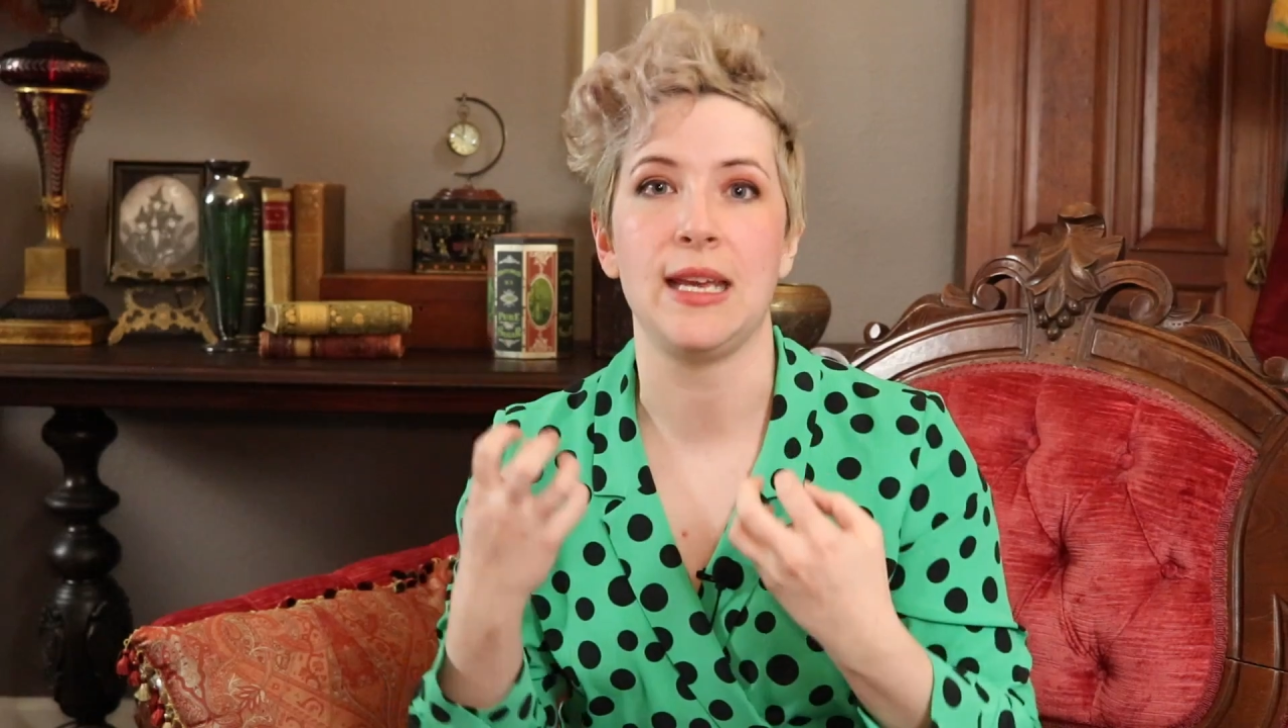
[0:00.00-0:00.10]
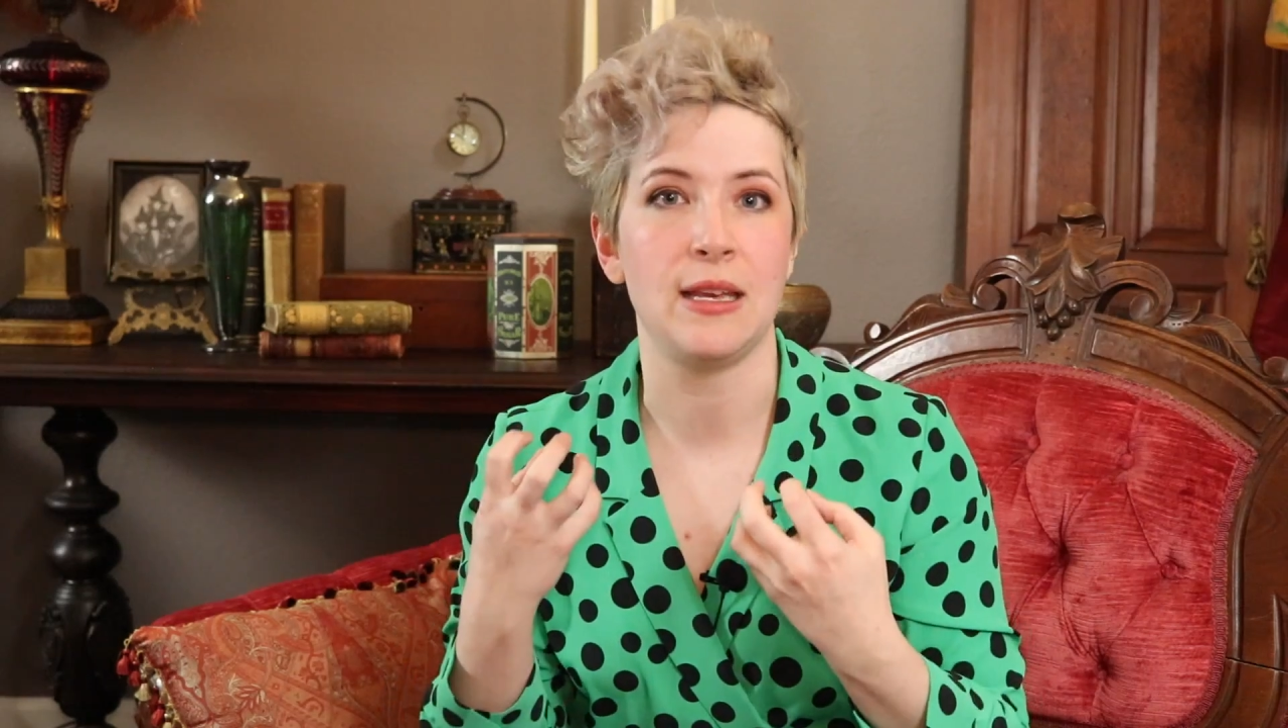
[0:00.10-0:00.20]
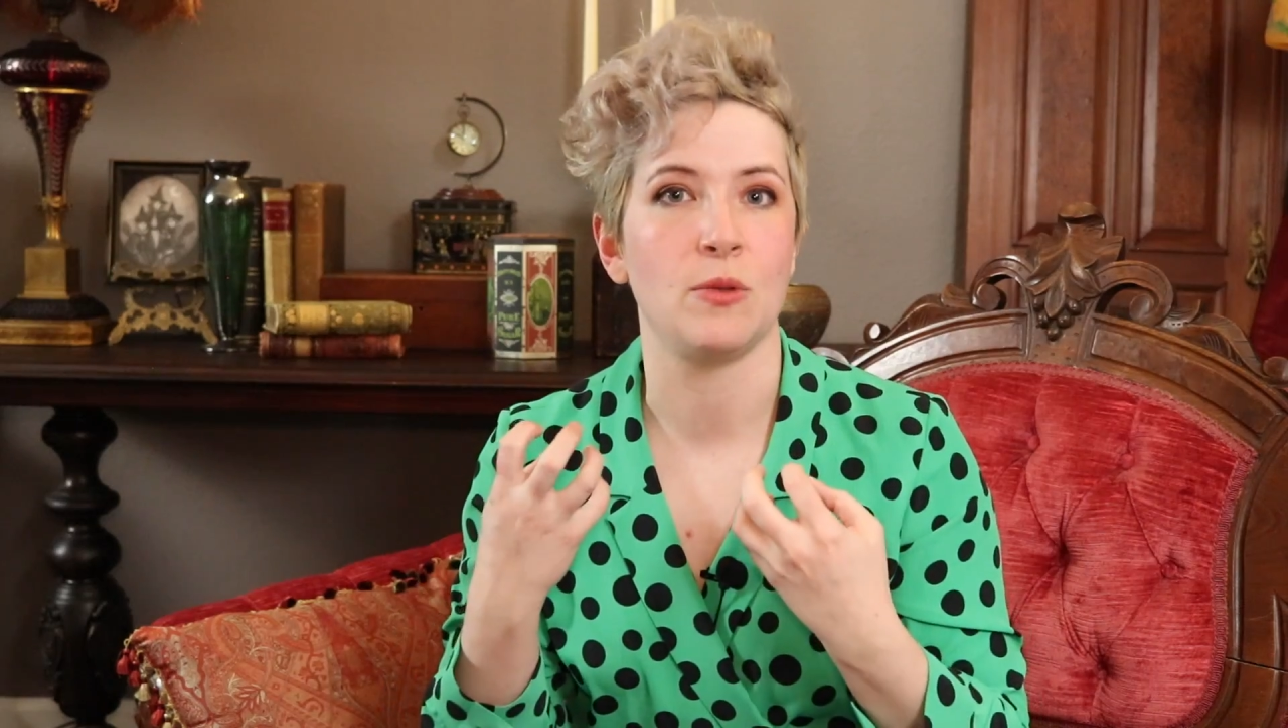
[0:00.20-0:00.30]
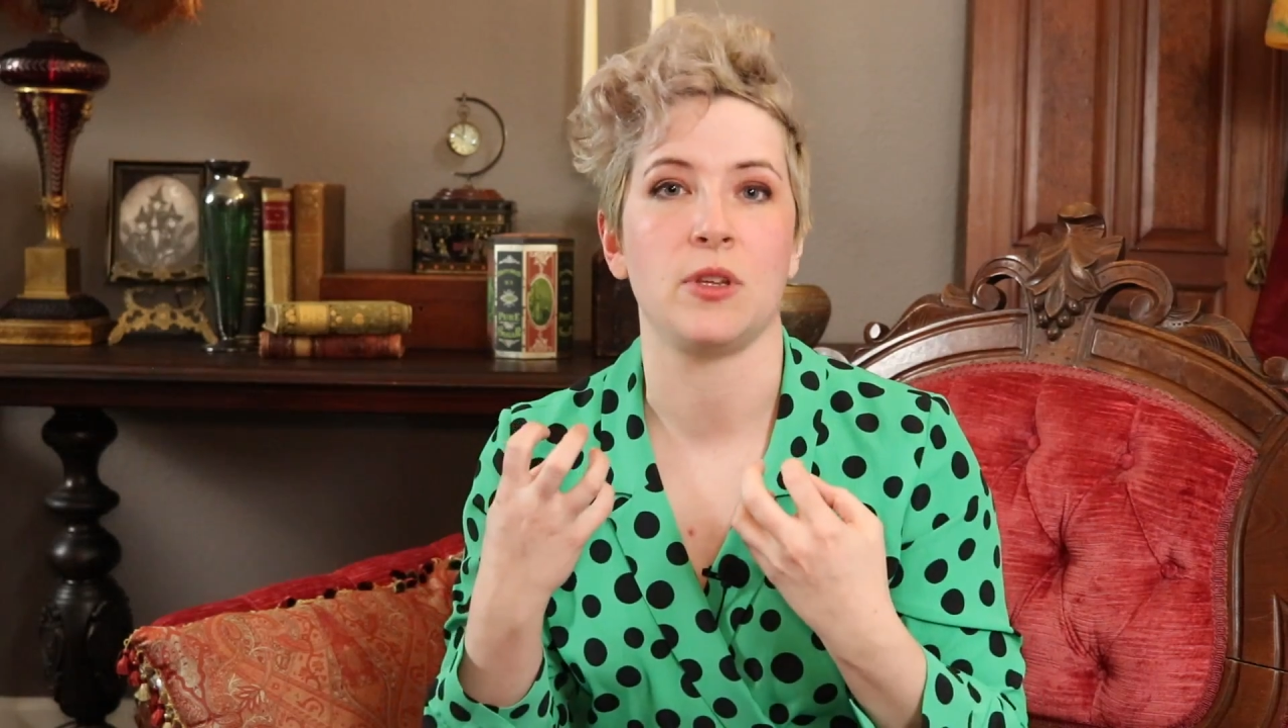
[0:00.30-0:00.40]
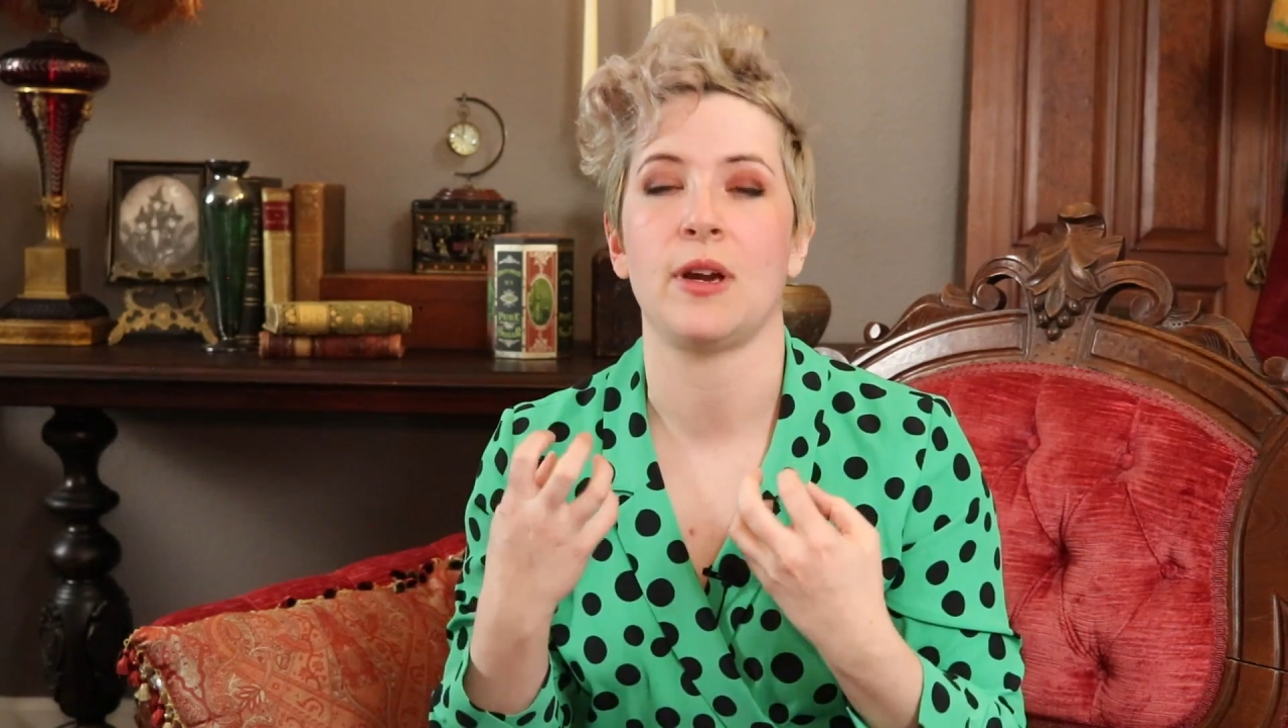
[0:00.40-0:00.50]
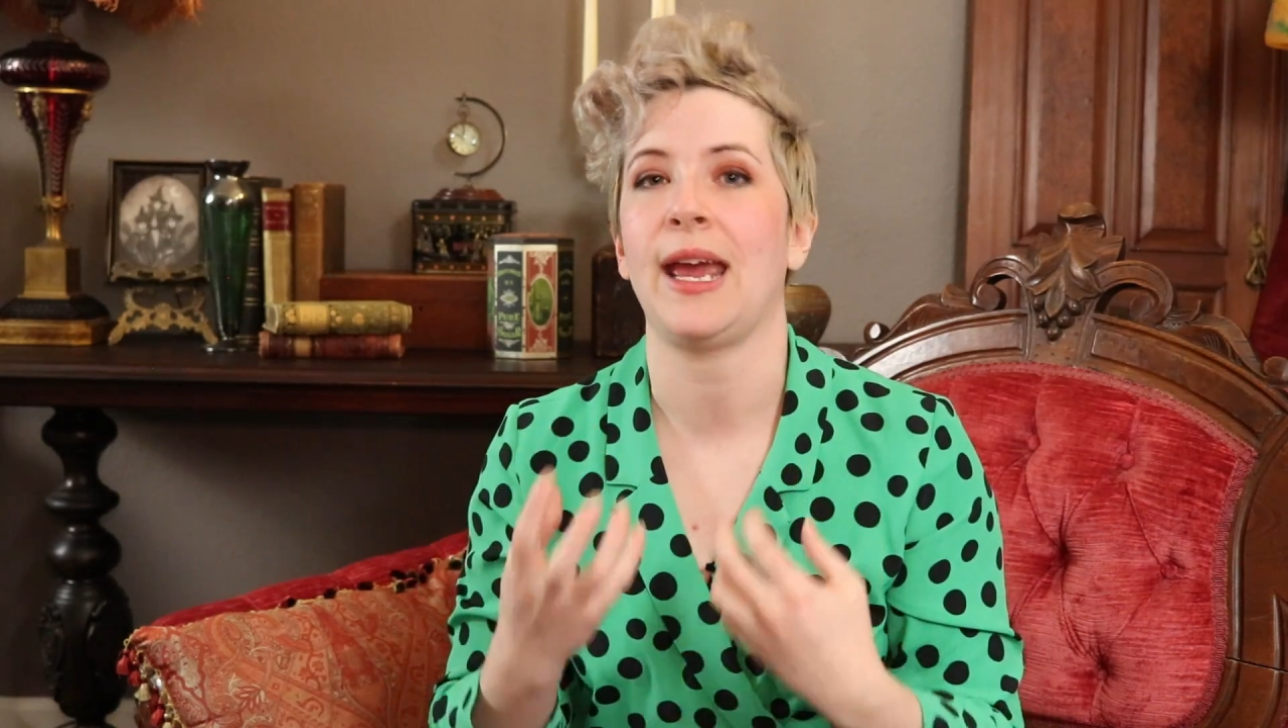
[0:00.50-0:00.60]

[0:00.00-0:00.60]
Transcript: eat with your